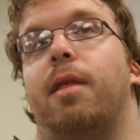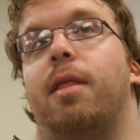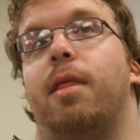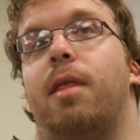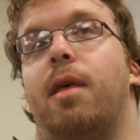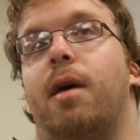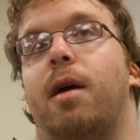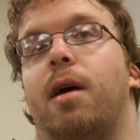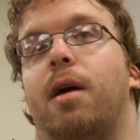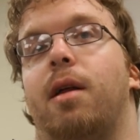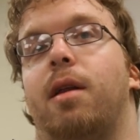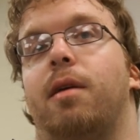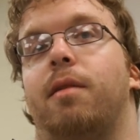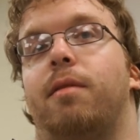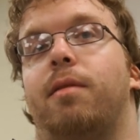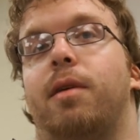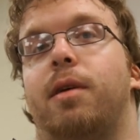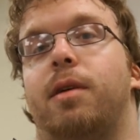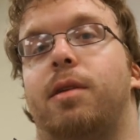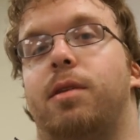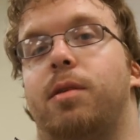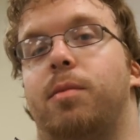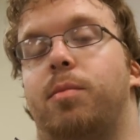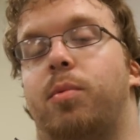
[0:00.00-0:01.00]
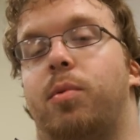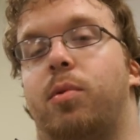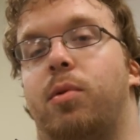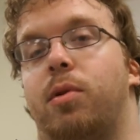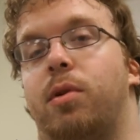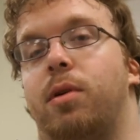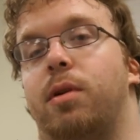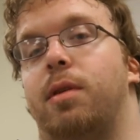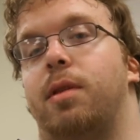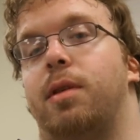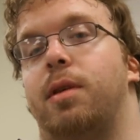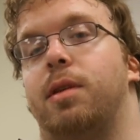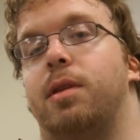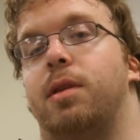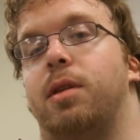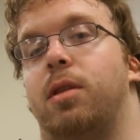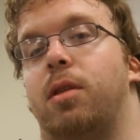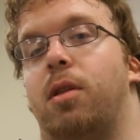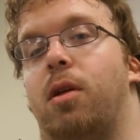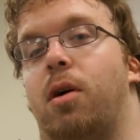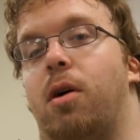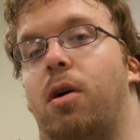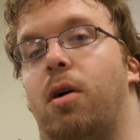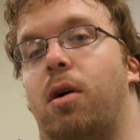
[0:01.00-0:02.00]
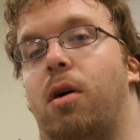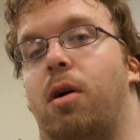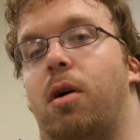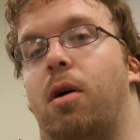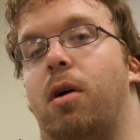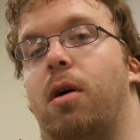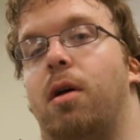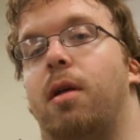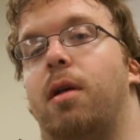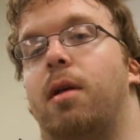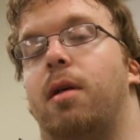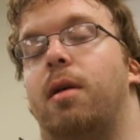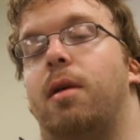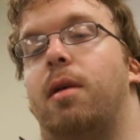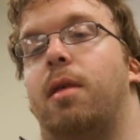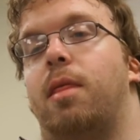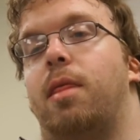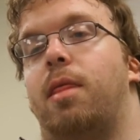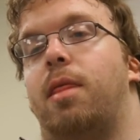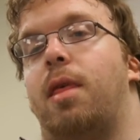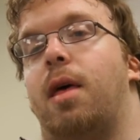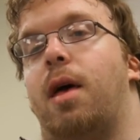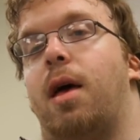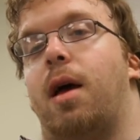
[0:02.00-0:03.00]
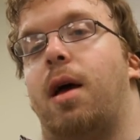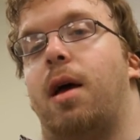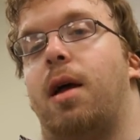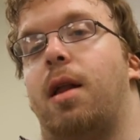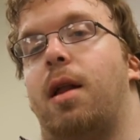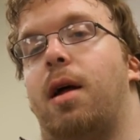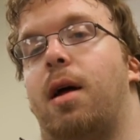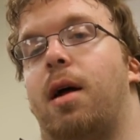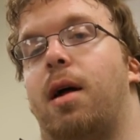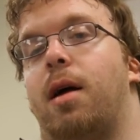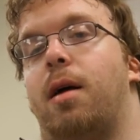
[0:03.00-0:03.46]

that if they supported this law, that